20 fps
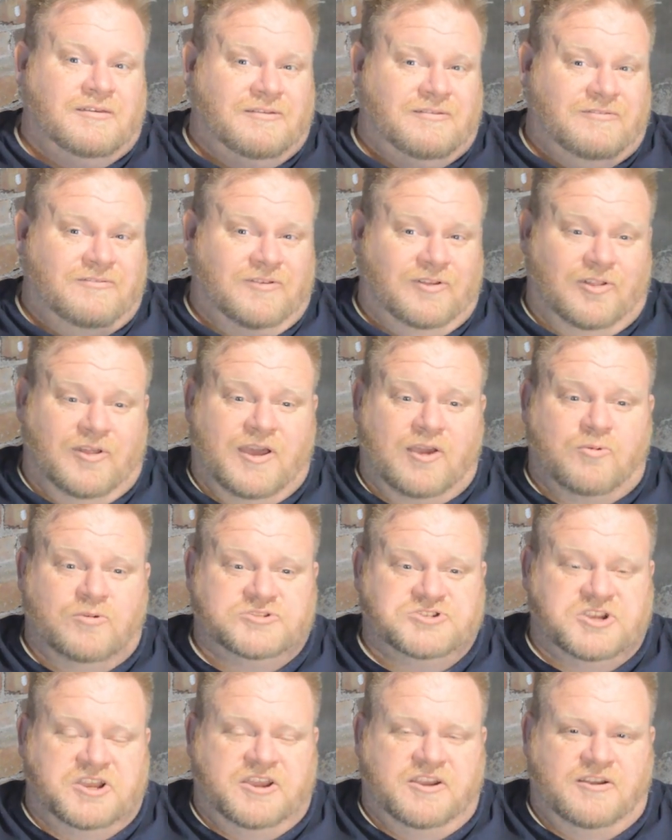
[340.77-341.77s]
If you like
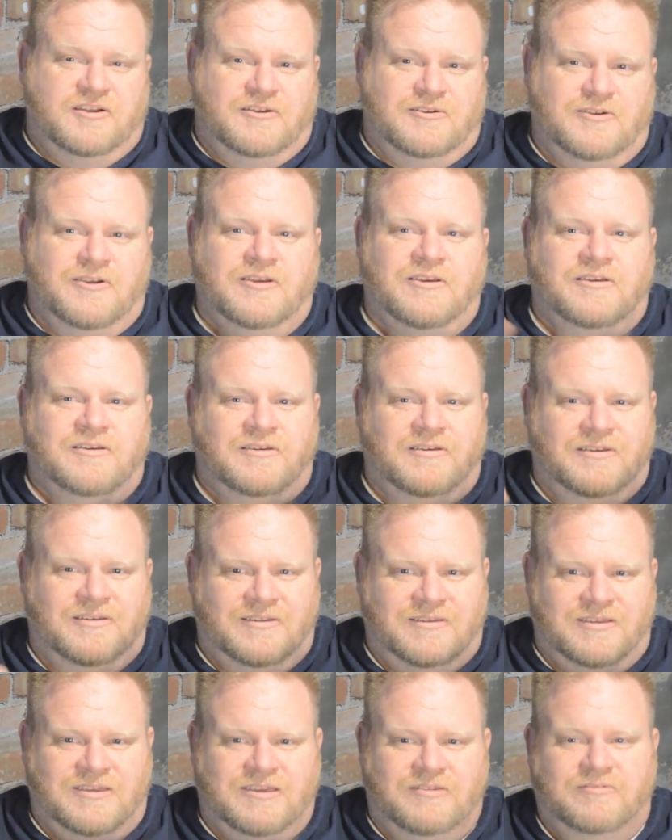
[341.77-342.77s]
what you hear,
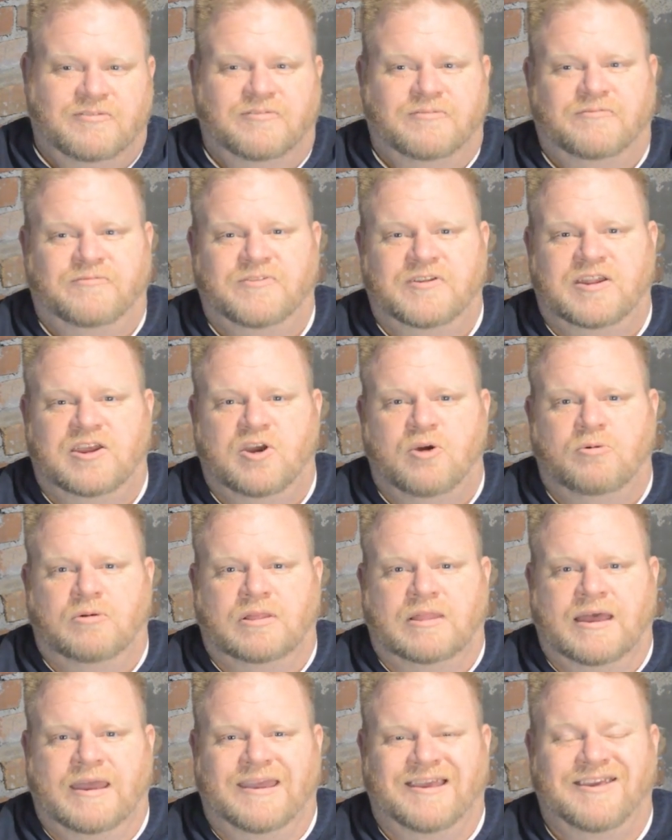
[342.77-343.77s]
give the video a
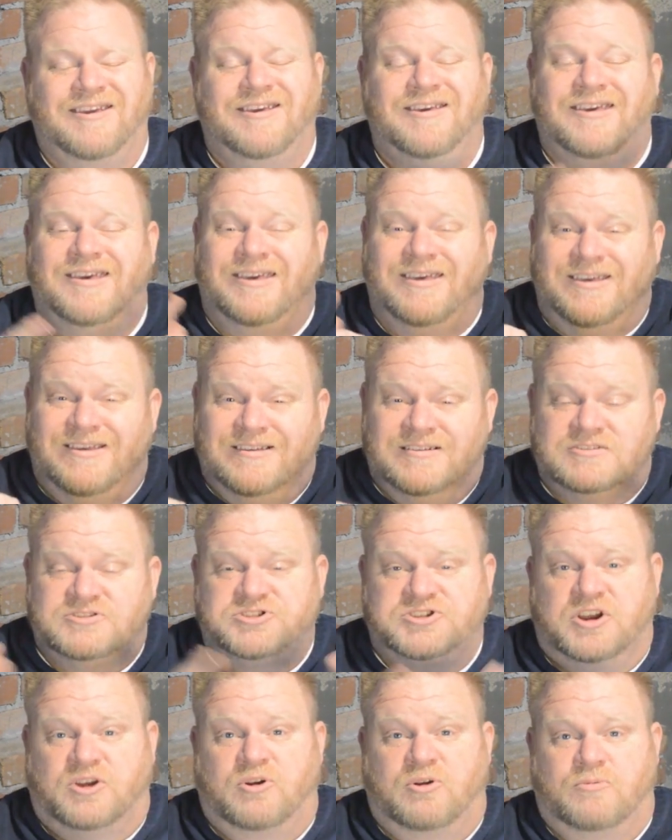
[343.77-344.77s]
like,
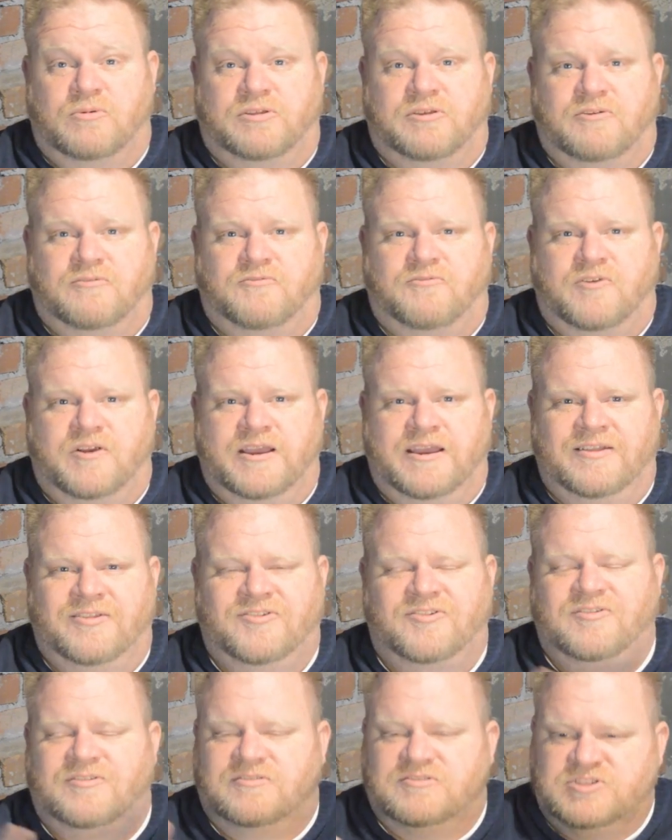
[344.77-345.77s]
share it with your
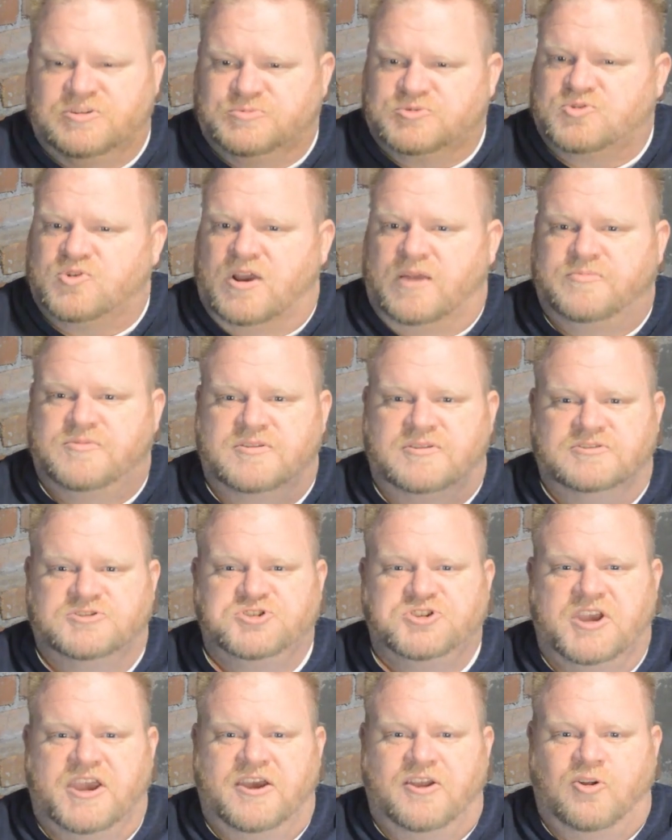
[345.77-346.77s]
friends, subscribe to the
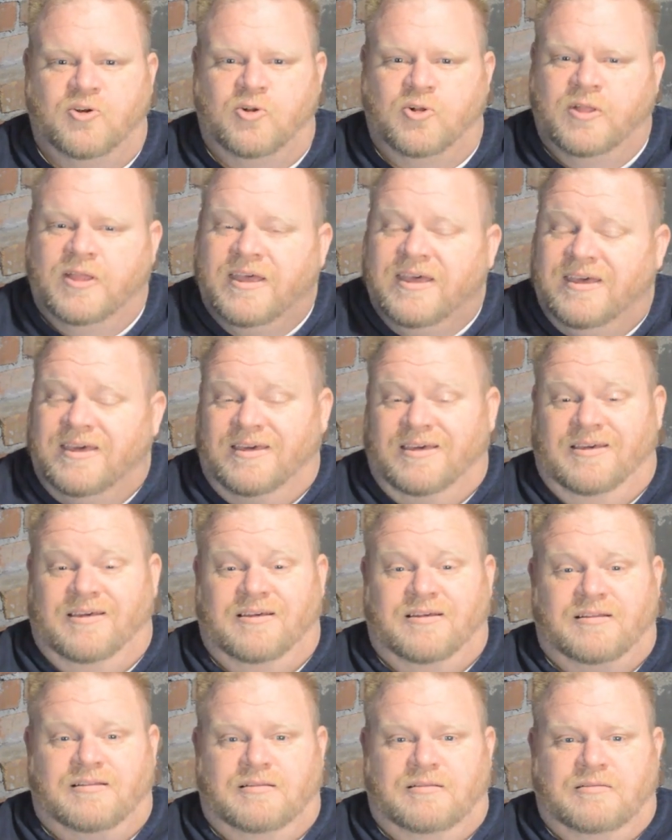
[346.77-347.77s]
channel.
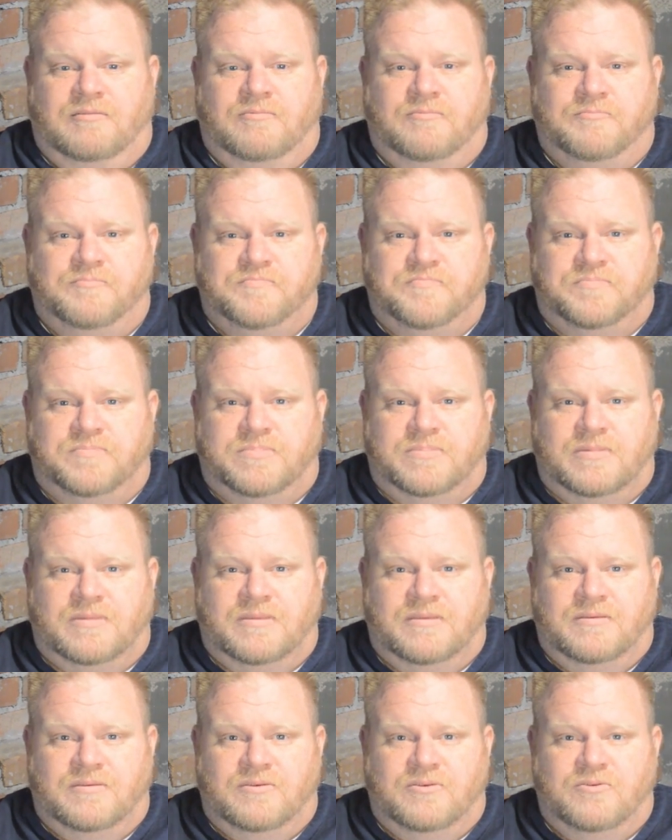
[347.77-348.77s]

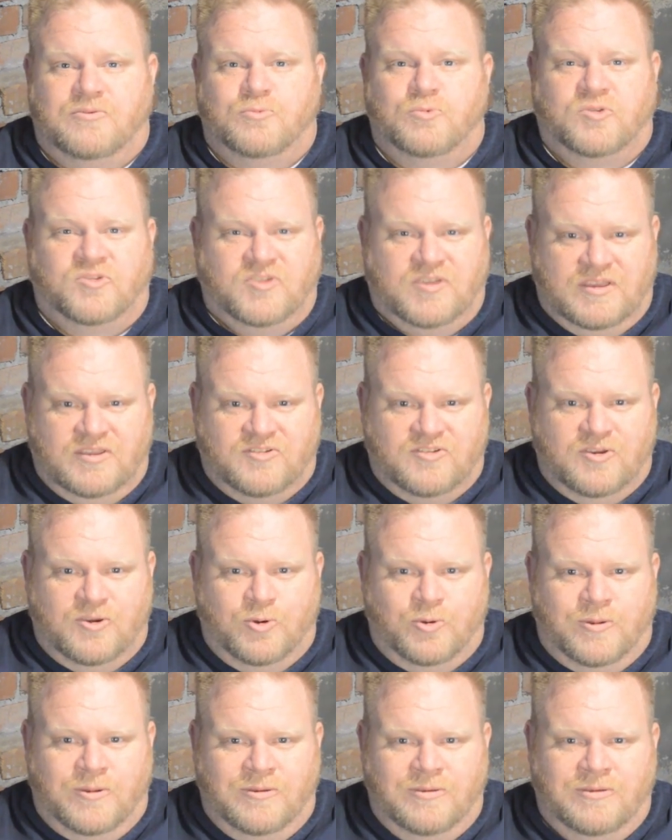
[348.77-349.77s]
We'll see you
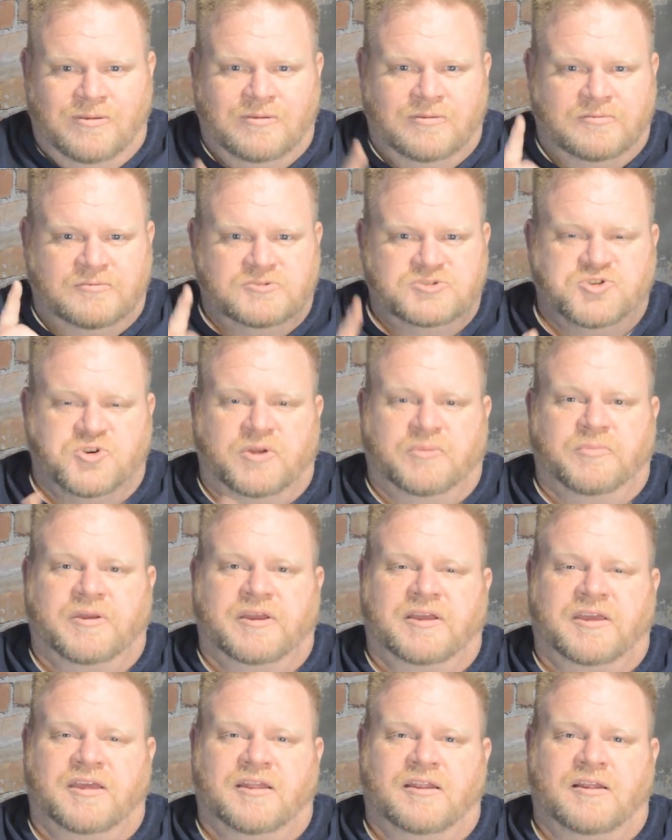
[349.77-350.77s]
soon. Join
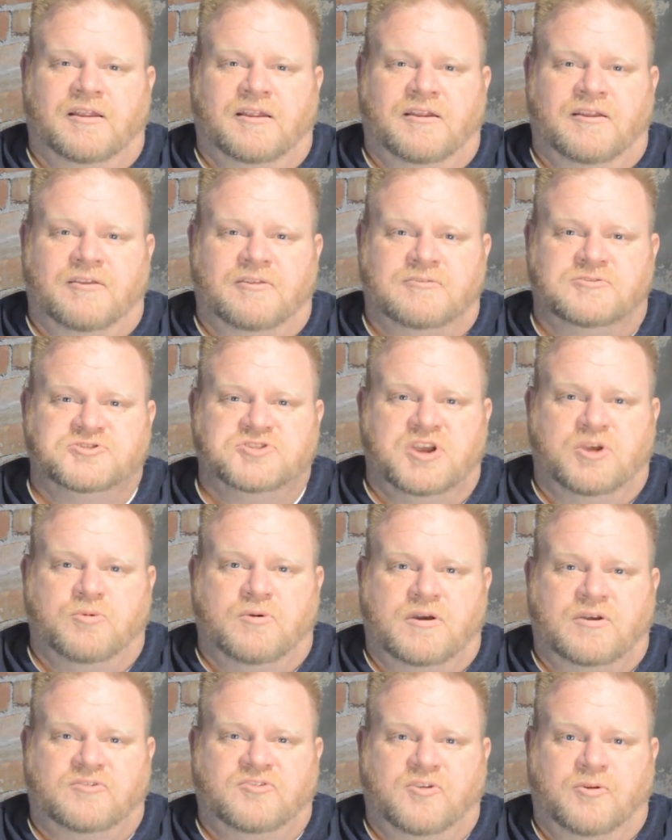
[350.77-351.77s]
me again on another
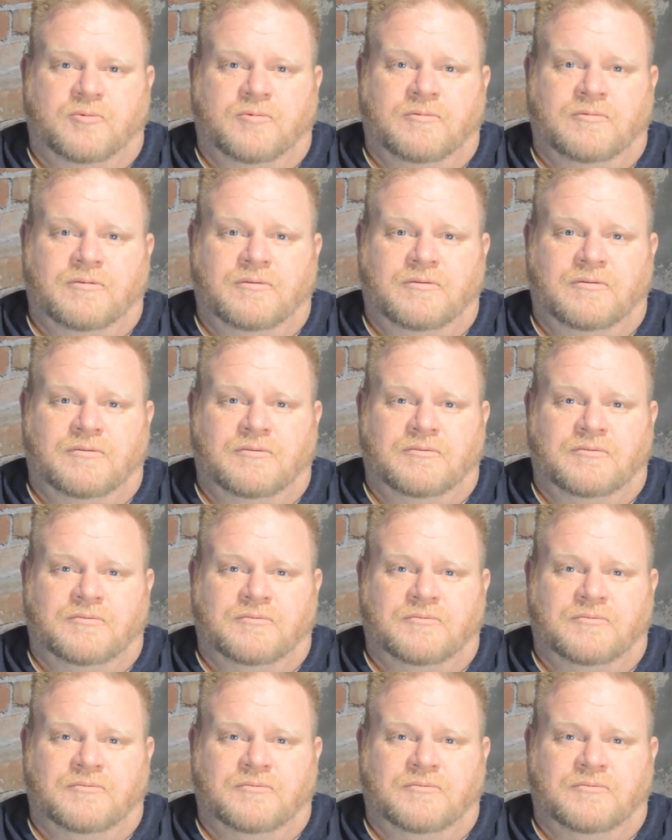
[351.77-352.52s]
Jaywalk soon.